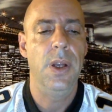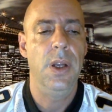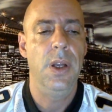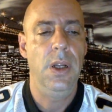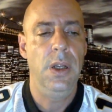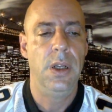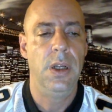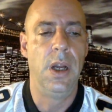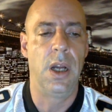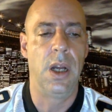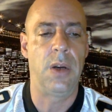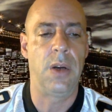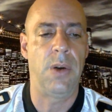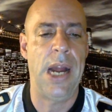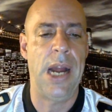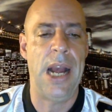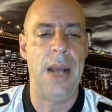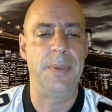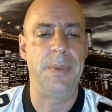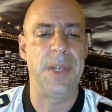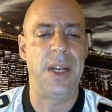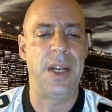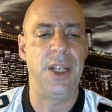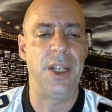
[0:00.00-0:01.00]
The
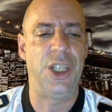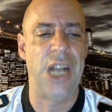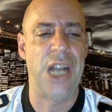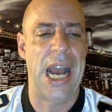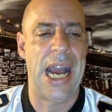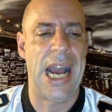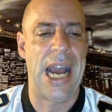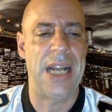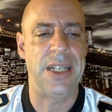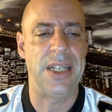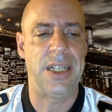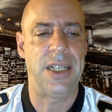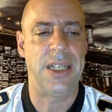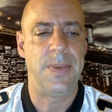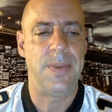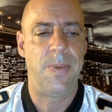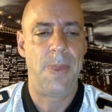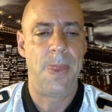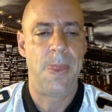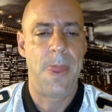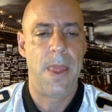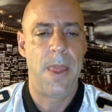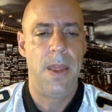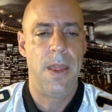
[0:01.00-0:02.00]
Rams and the Jags.
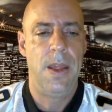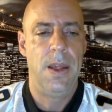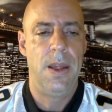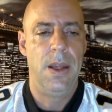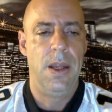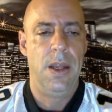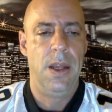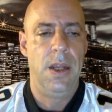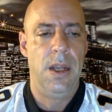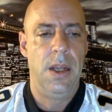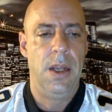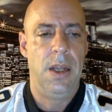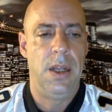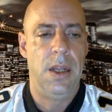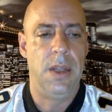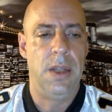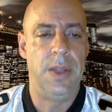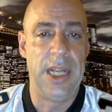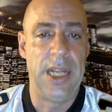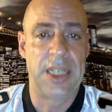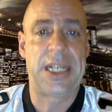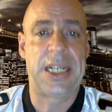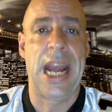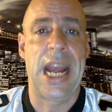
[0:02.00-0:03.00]

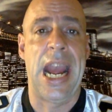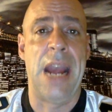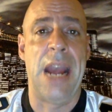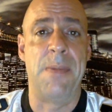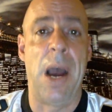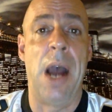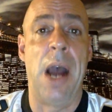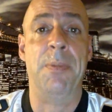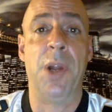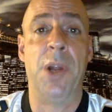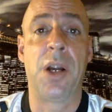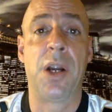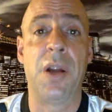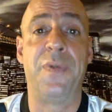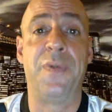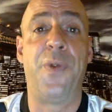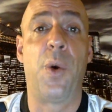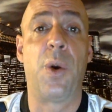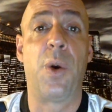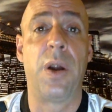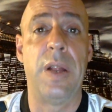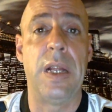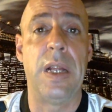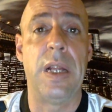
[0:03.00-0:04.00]
This game, I'm looking
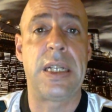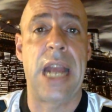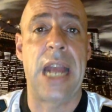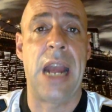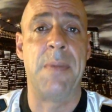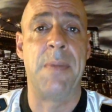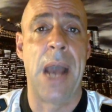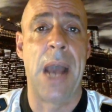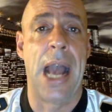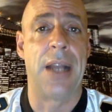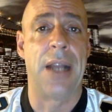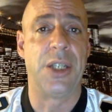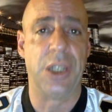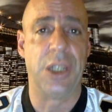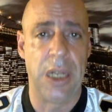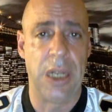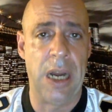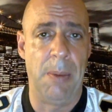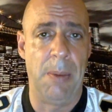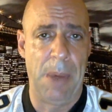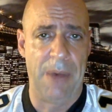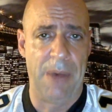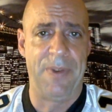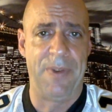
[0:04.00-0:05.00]
forward to this game, actually. And
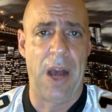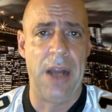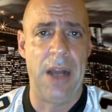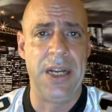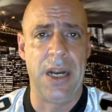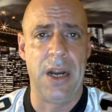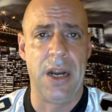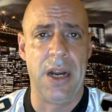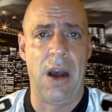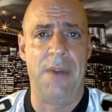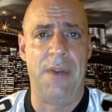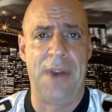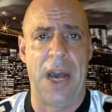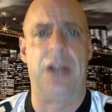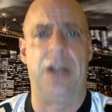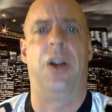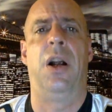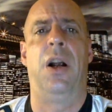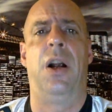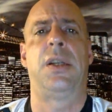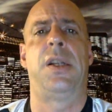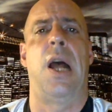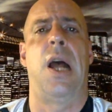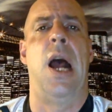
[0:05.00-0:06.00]
I've had a
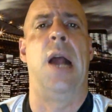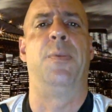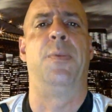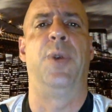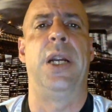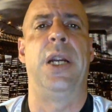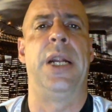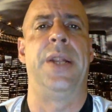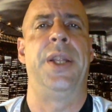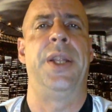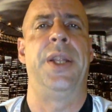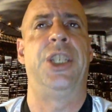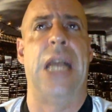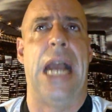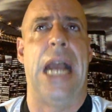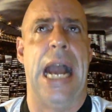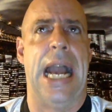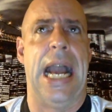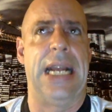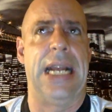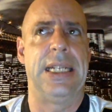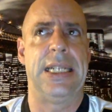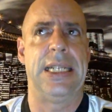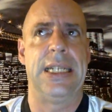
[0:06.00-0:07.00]
hard time reading the
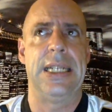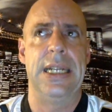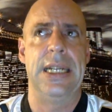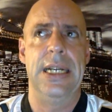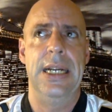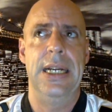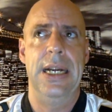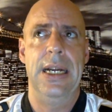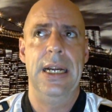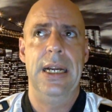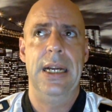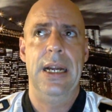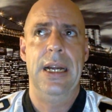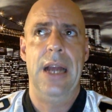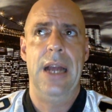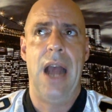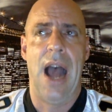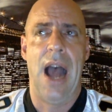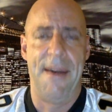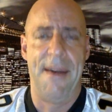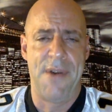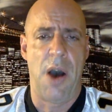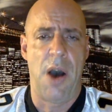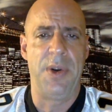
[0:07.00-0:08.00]
Jags.
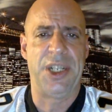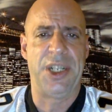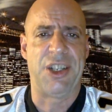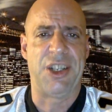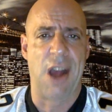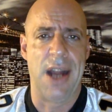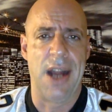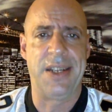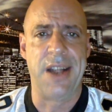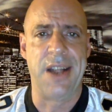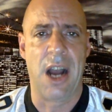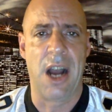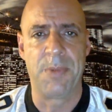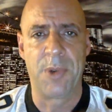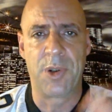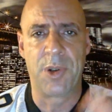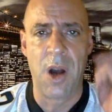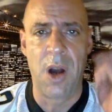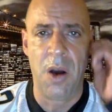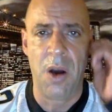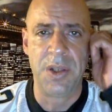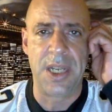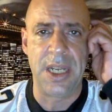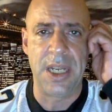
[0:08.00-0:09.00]
I've always thought Doug
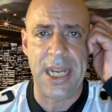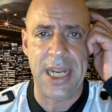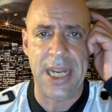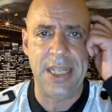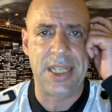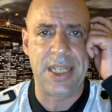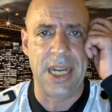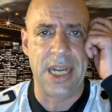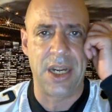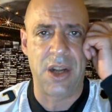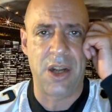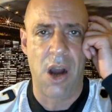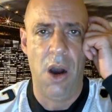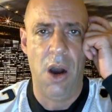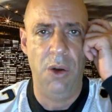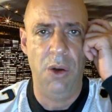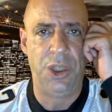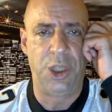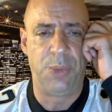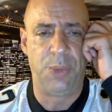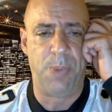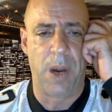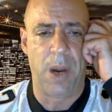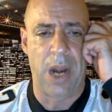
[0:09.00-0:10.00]
Marrone's a decent
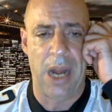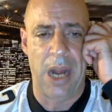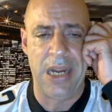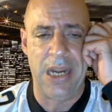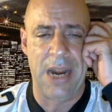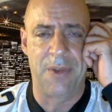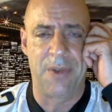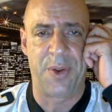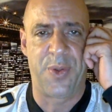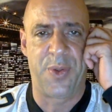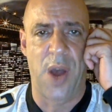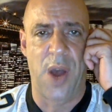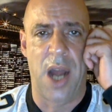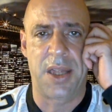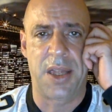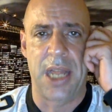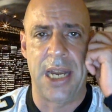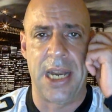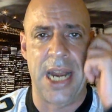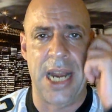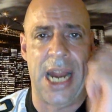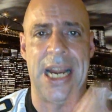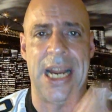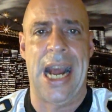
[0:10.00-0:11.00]
coach, but I never thought that
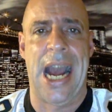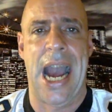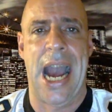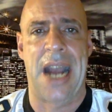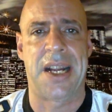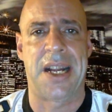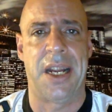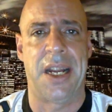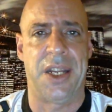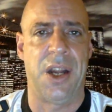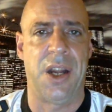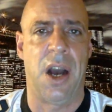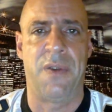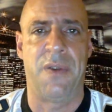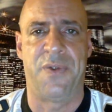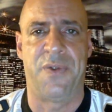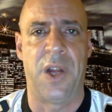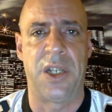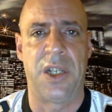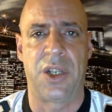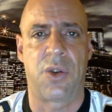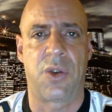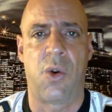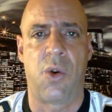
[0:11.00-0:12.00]
Nate Hackett, the
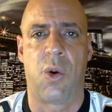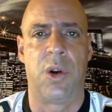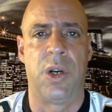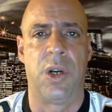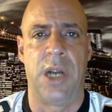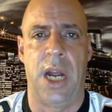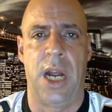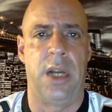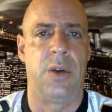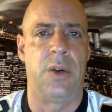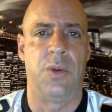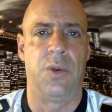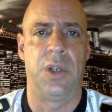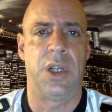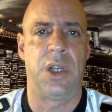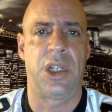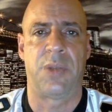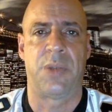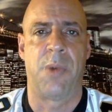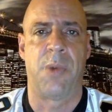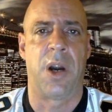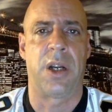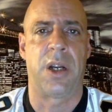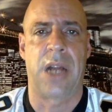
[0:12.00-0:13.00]
offensive coordinator, was a
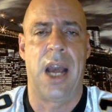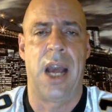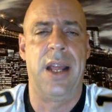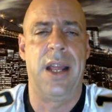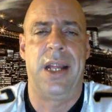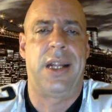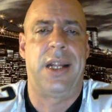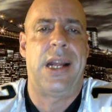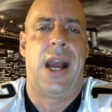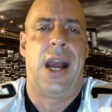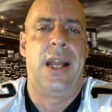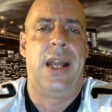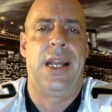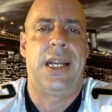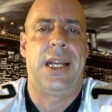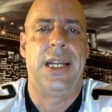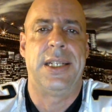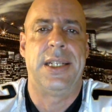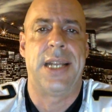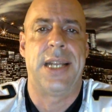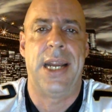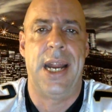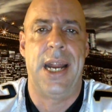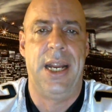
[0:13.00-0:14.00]
smart guy. I think he's
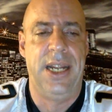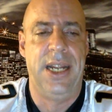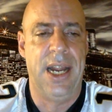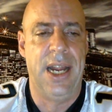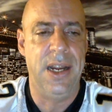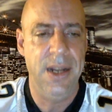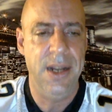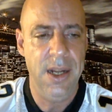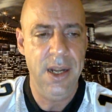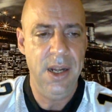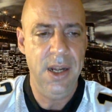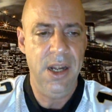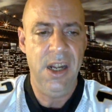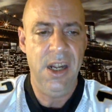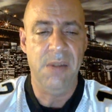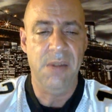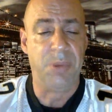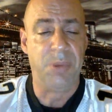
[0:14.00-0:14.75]
an idiot. But I